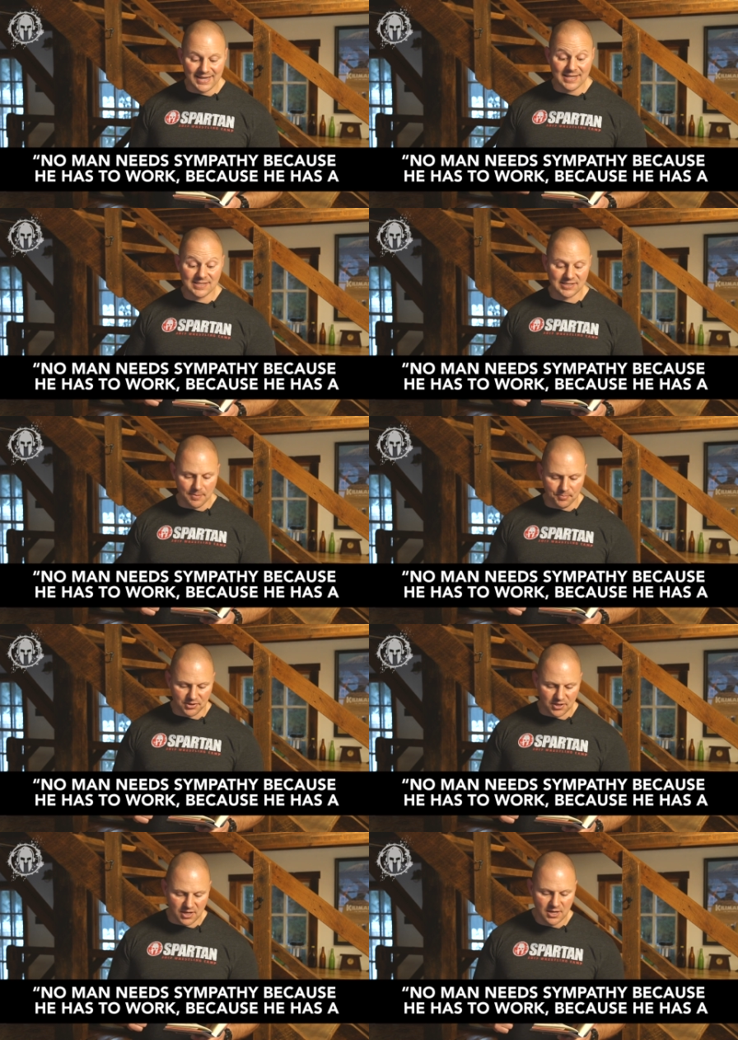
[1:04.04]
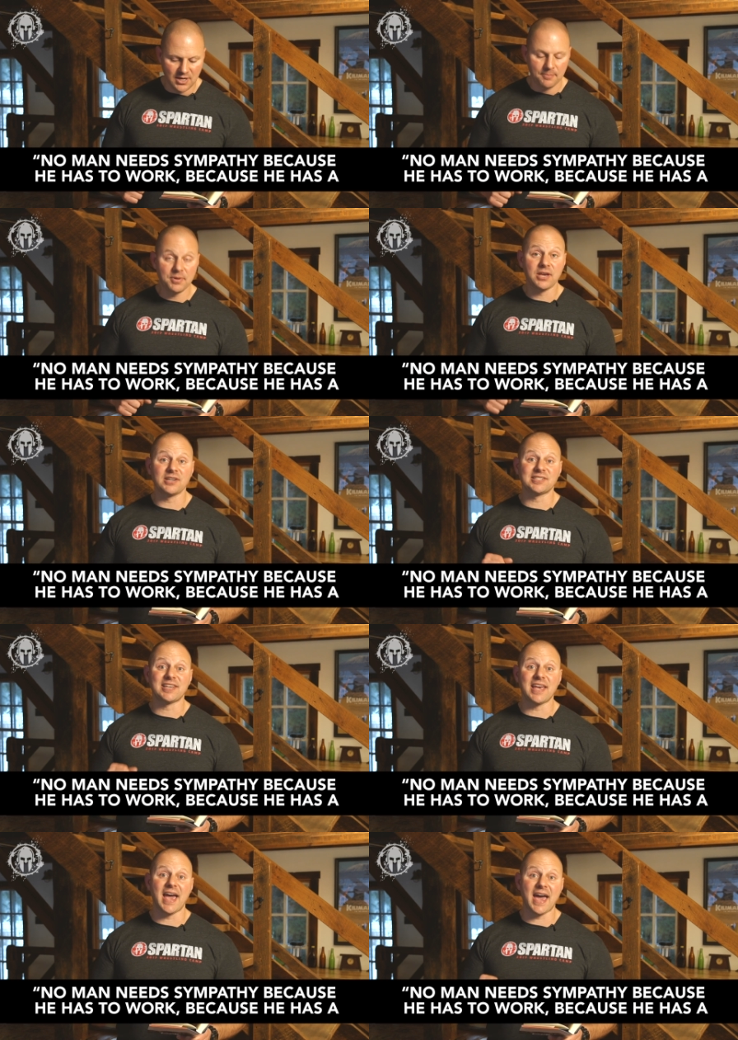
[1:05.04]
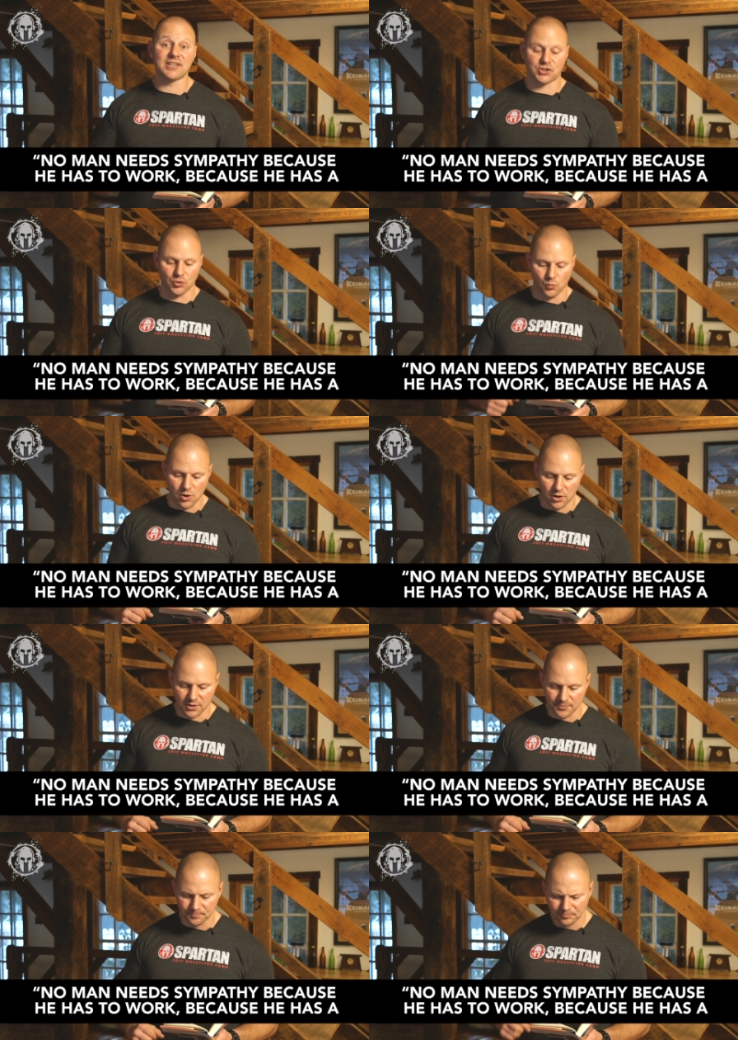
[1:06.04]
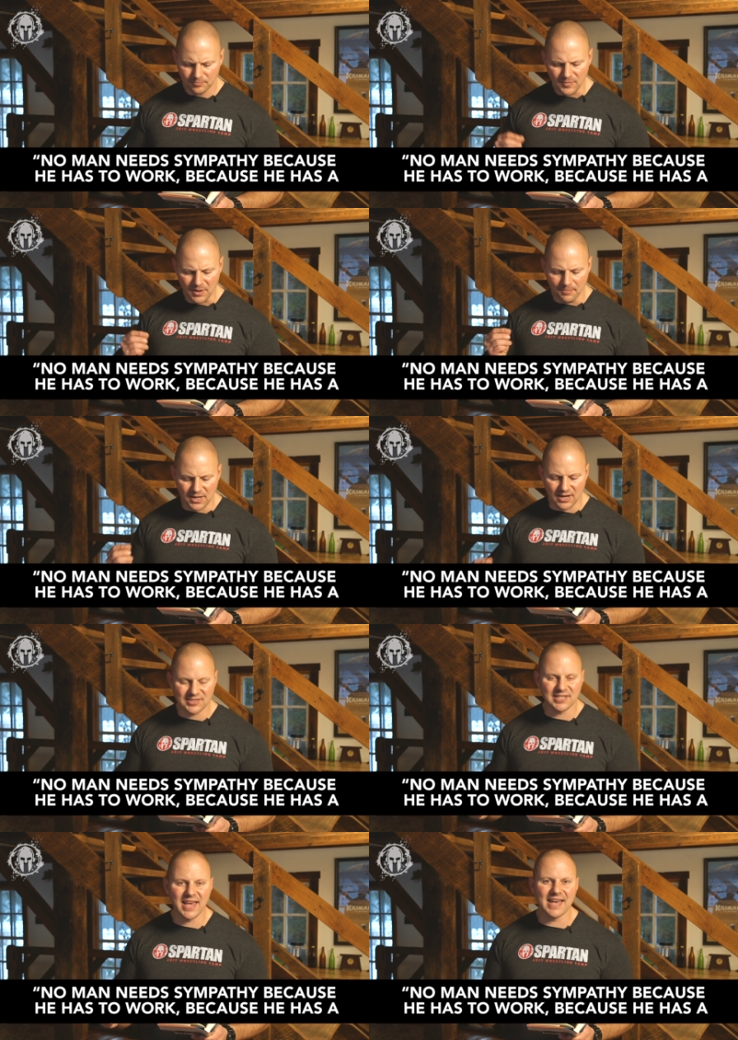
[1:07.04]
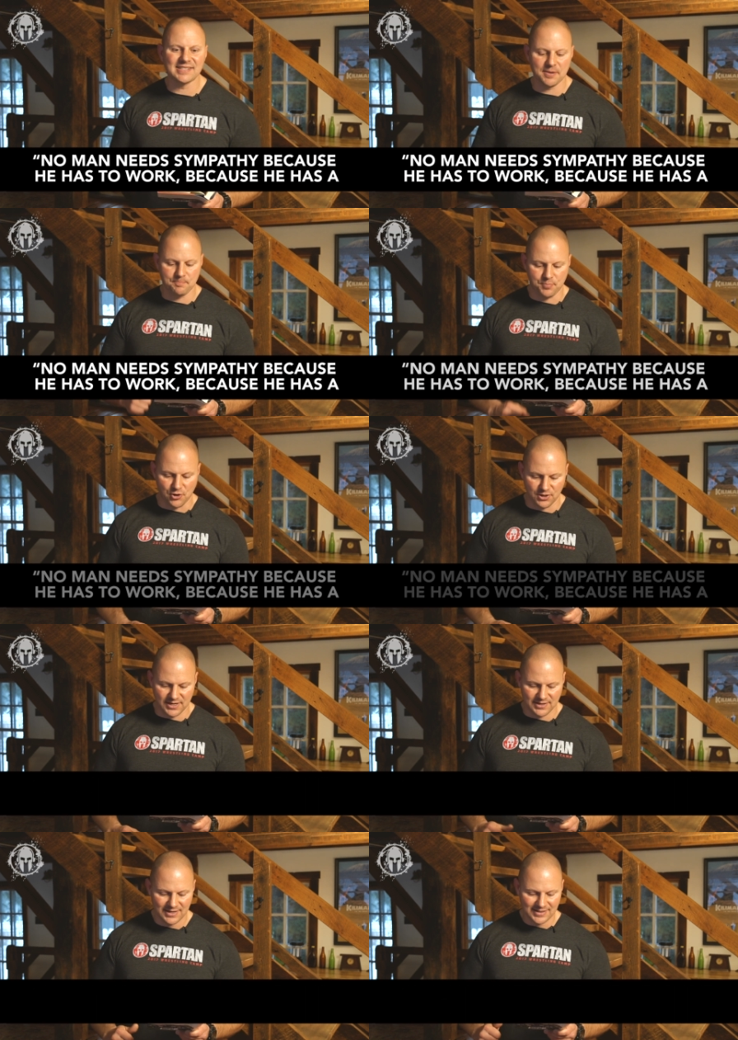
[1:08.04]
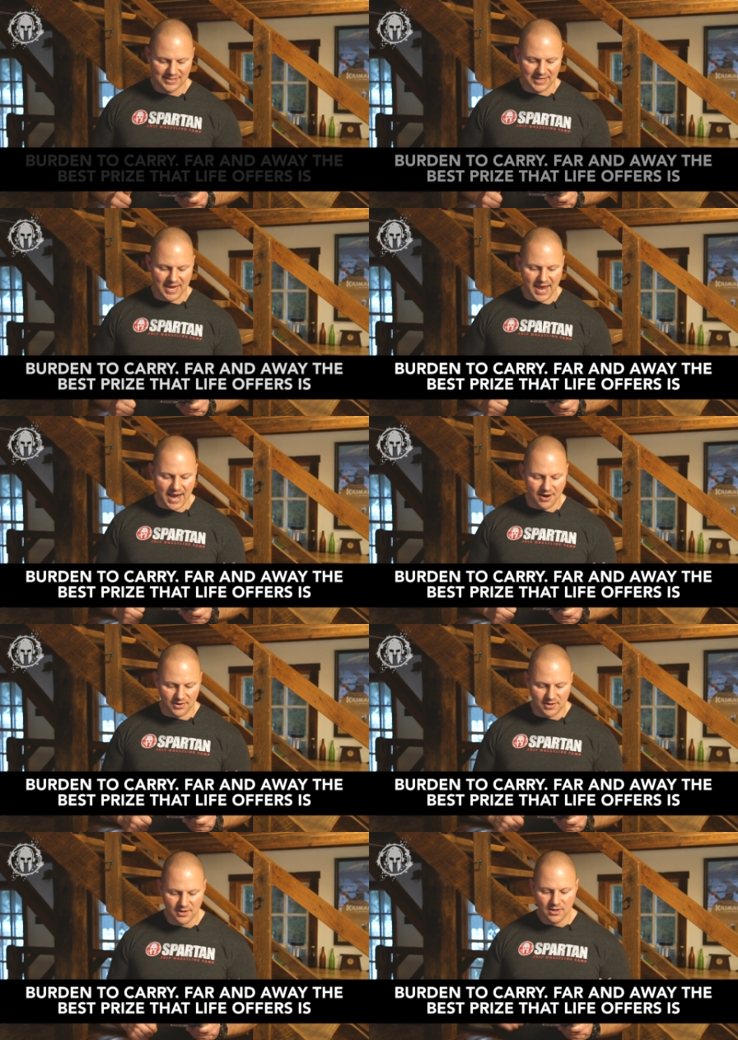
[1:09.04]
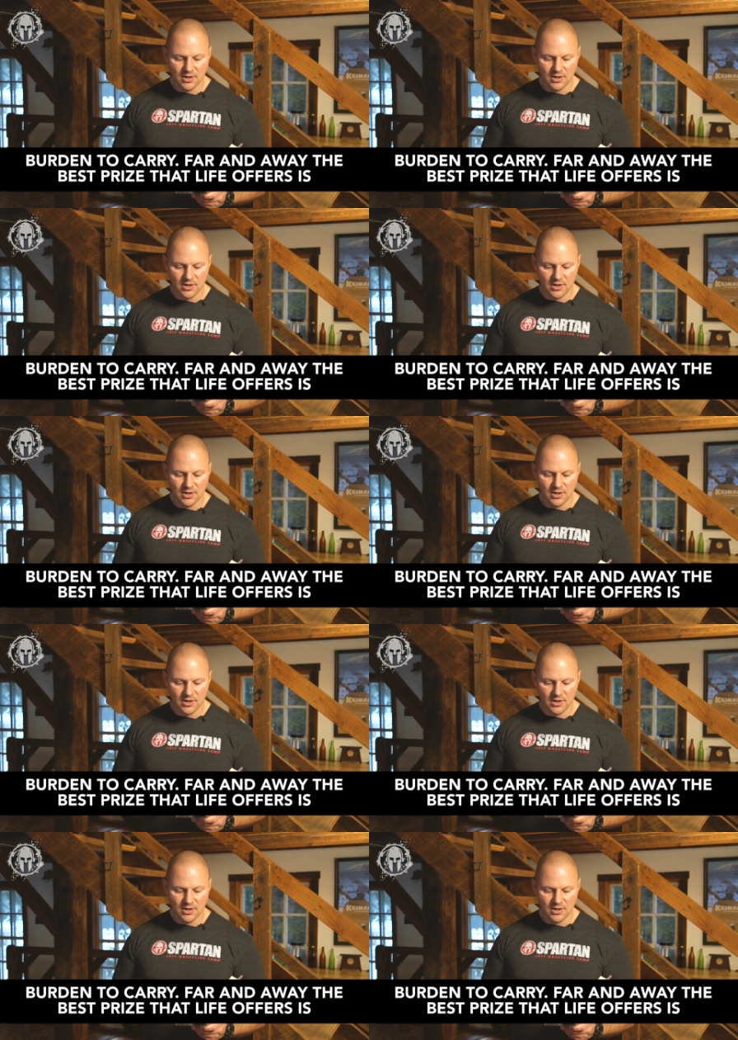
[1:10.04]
needs sympathy because he has to work, because he has a burden to carry.